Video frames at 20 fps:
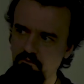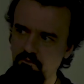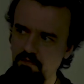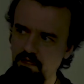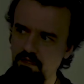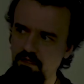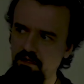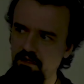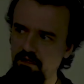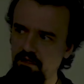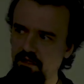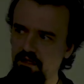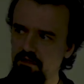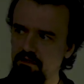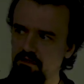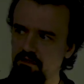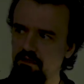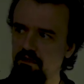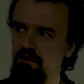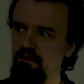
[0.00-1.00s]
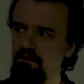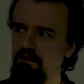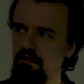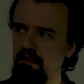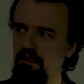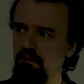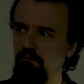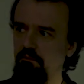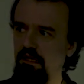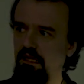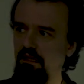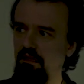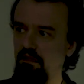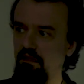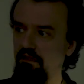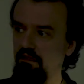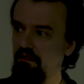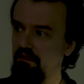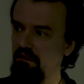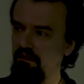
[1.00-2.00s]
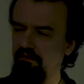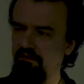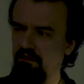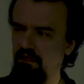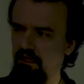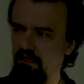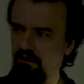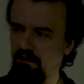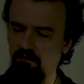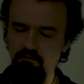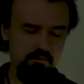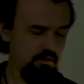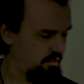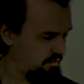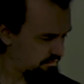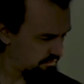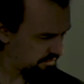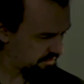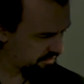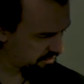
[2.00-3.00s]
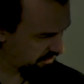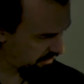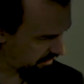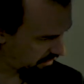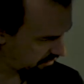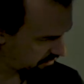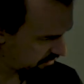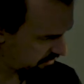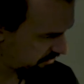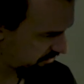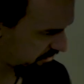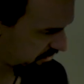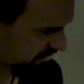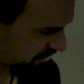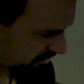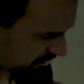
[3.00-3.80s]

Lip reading: I guess it's not a bad thing. It gives like that little star, looks